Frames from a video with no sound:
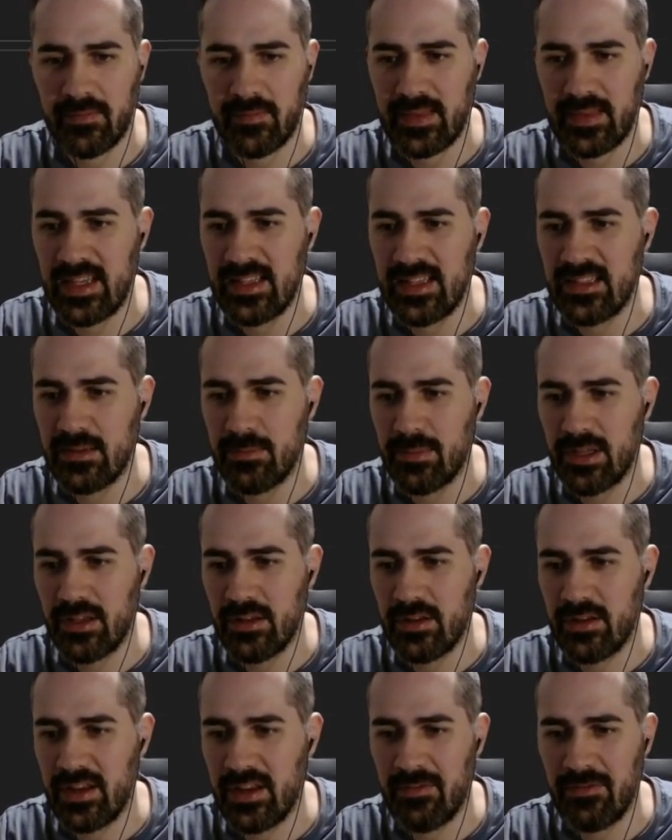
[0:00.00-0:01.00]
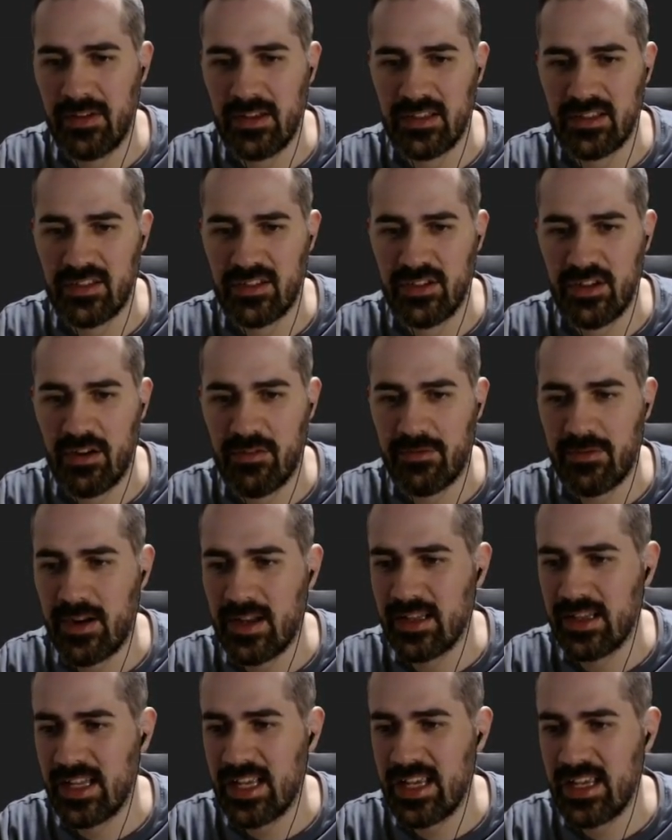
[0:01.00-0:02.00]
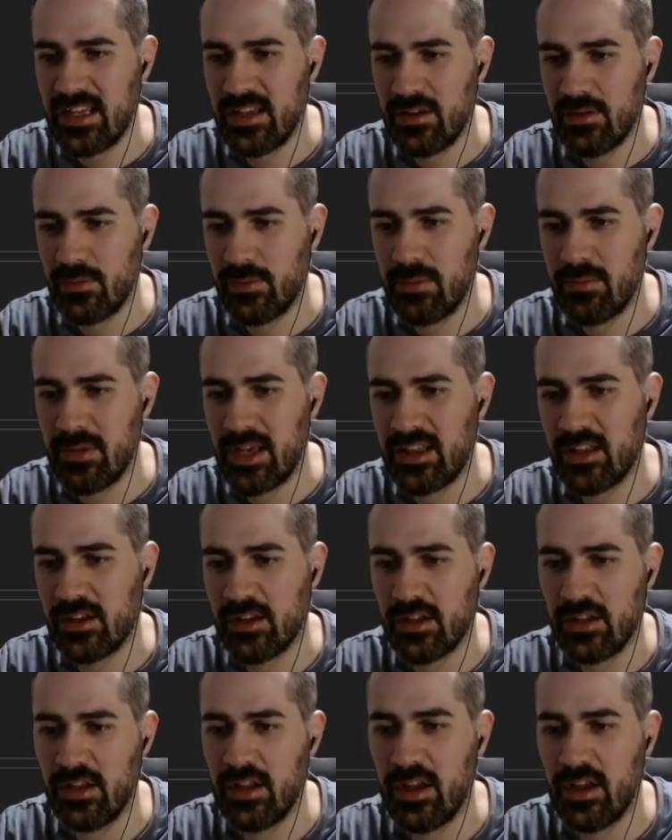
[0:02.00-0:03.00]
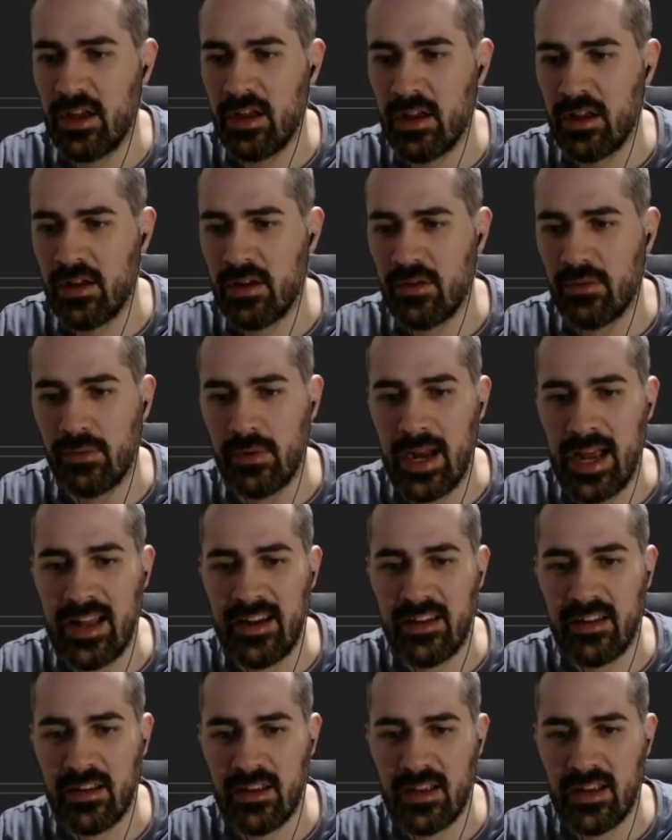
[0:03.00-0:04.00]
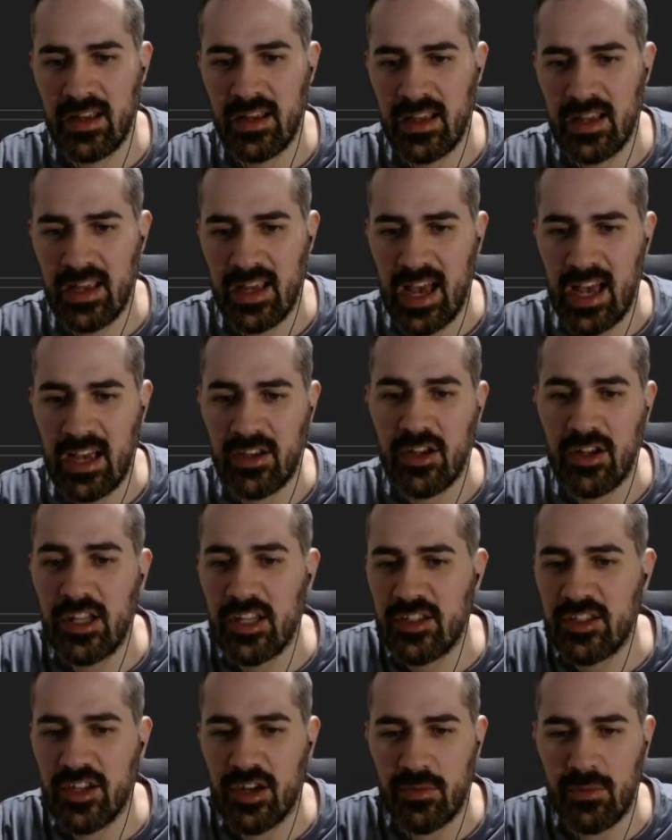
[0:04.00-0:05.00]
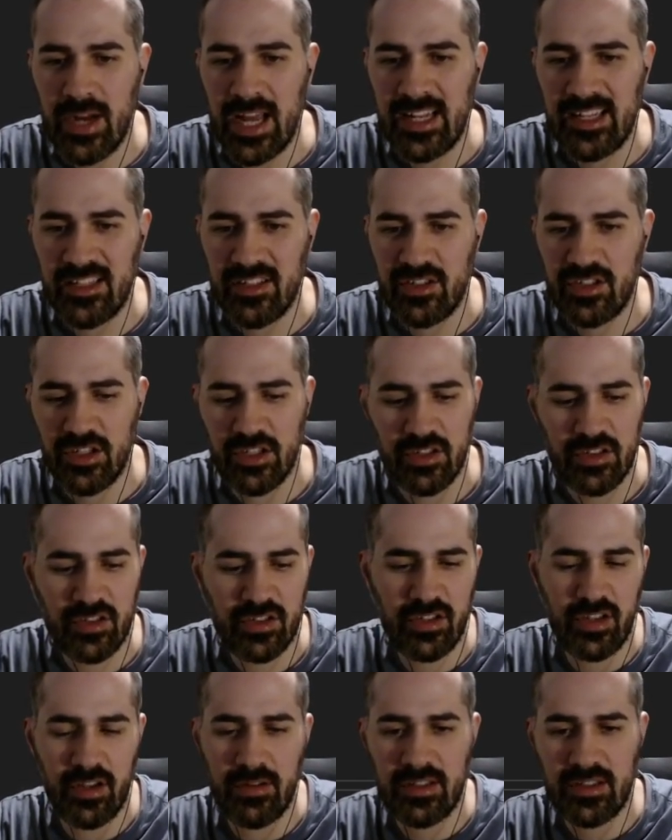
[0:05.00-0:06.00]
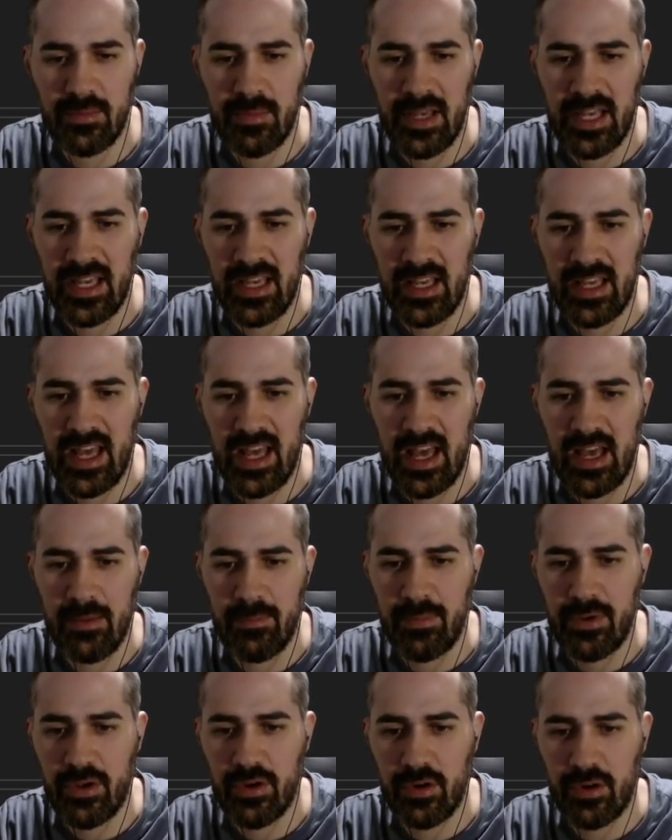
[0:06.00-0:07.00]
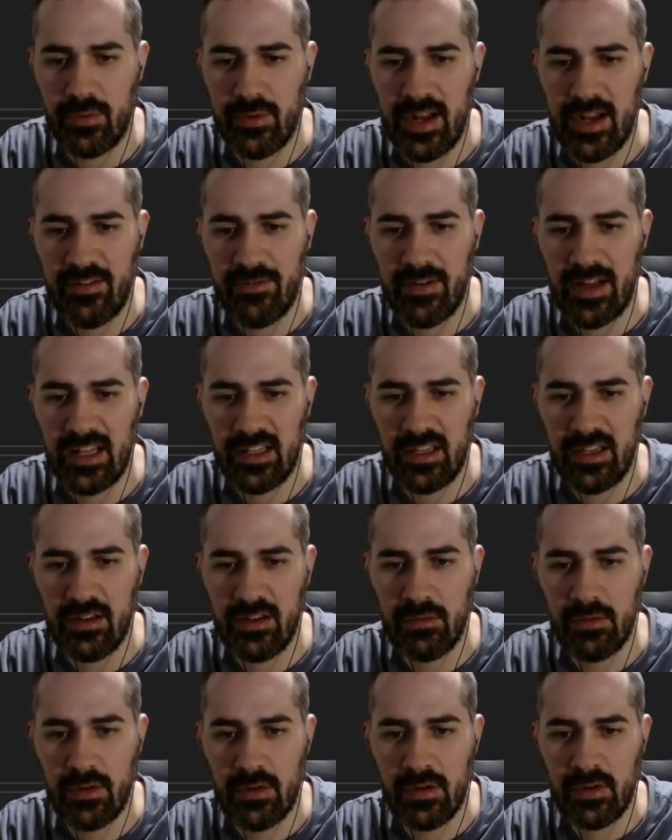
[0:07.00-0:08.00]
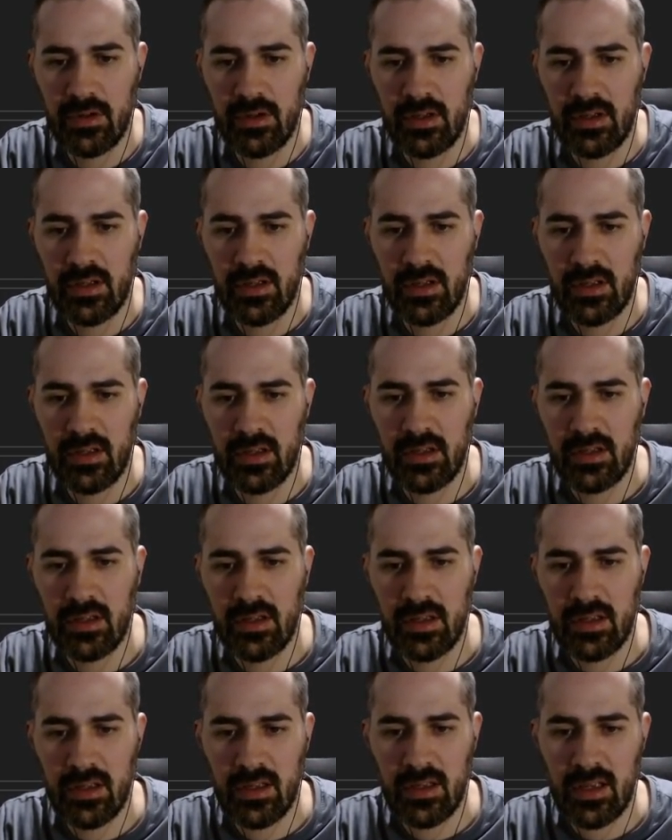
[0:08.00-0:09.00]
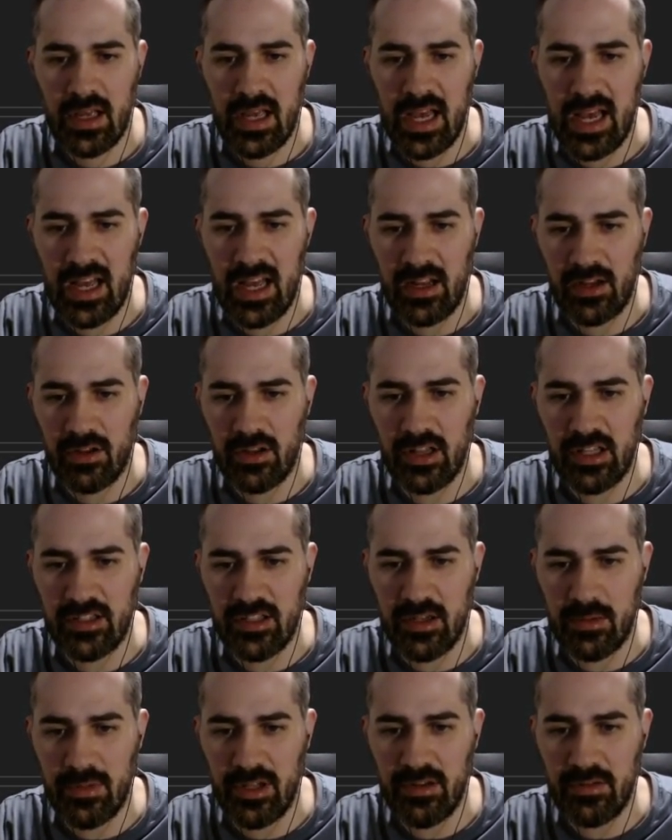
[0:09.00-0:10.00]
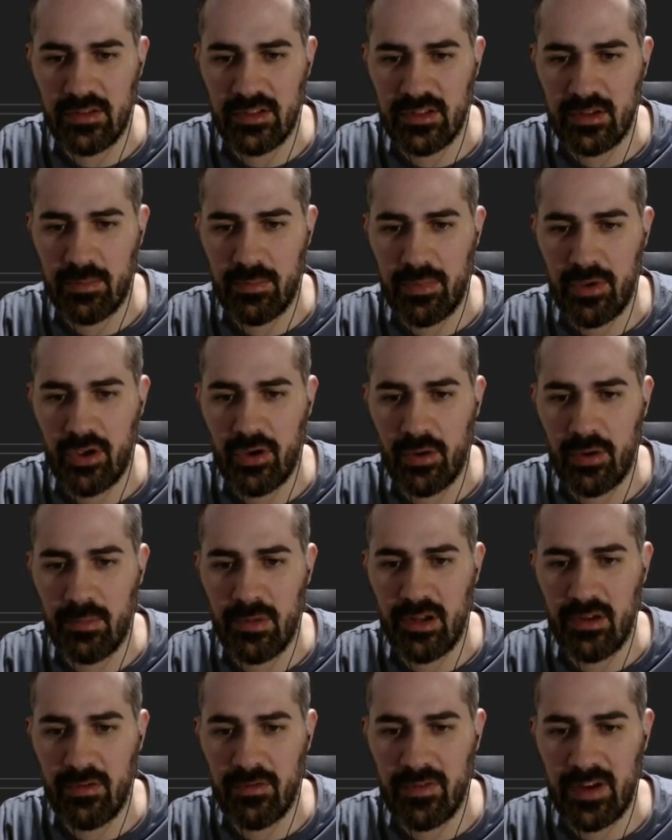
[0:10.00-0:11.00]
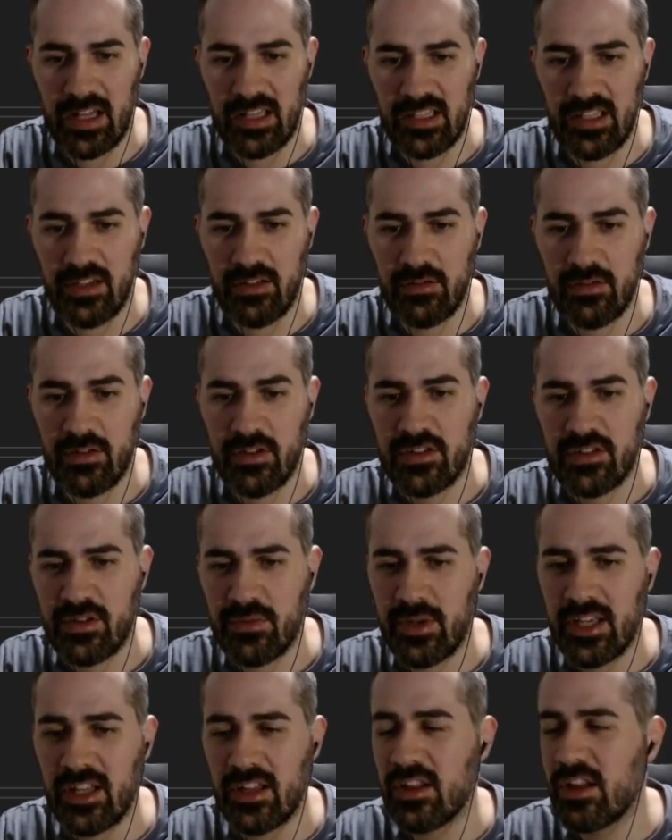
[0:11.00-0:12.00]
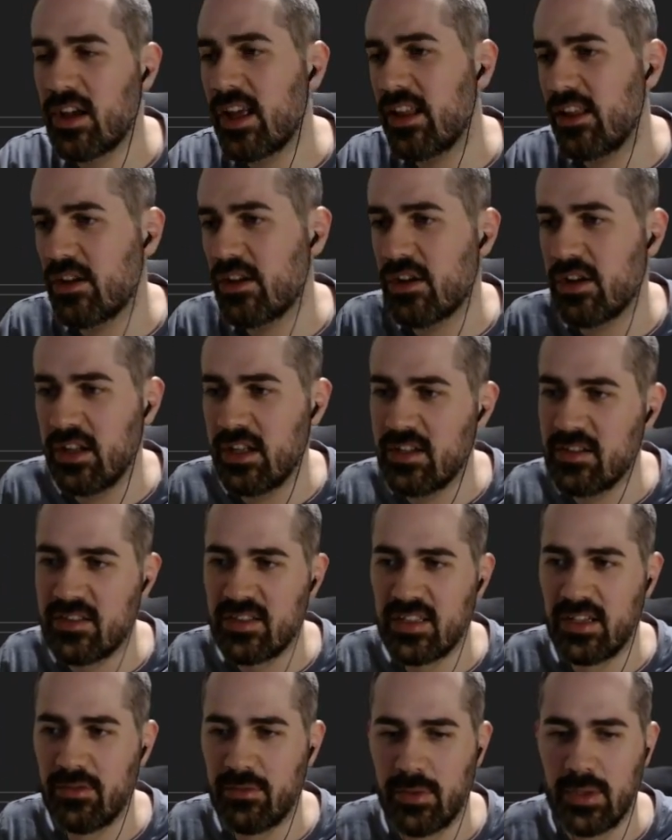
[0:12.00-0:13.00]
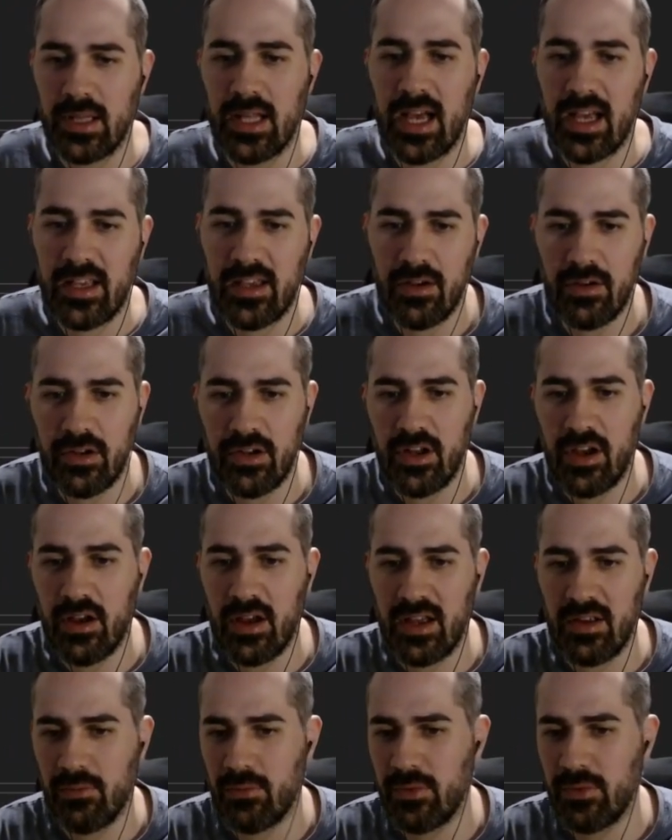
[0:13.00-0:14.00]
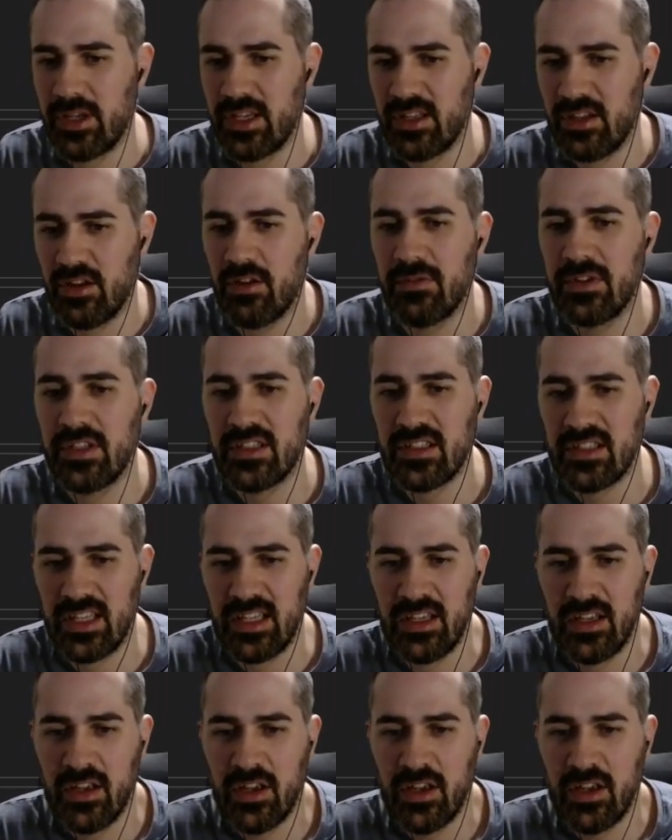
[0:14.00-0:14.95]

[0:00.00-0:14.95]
is it blue? If it's not friendly, we make the color red. And color.red is just going to be a pure red value. And color.blue is a pure blue value. So we can look at the color, see if we like it or not. And we can obviously,